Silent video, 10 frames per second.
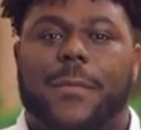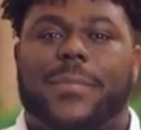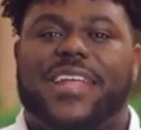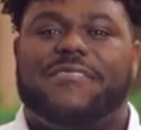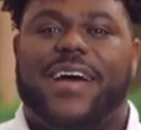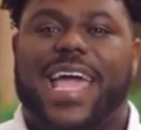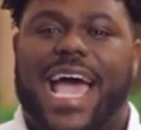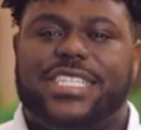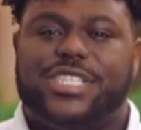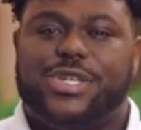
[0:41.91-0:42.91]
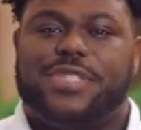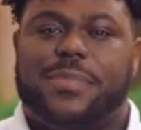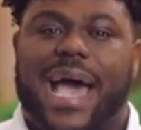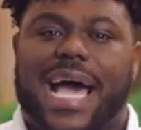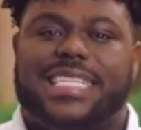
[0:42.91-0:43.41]
But if I ask you to
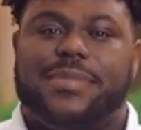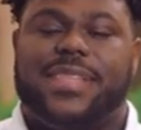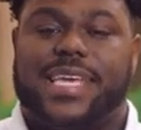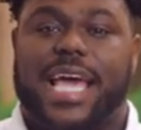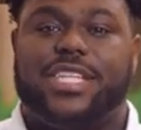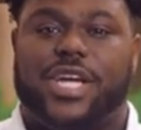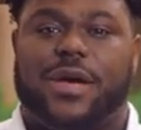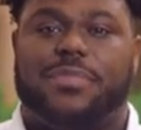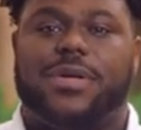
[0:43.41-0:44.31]
pass me the ketchup,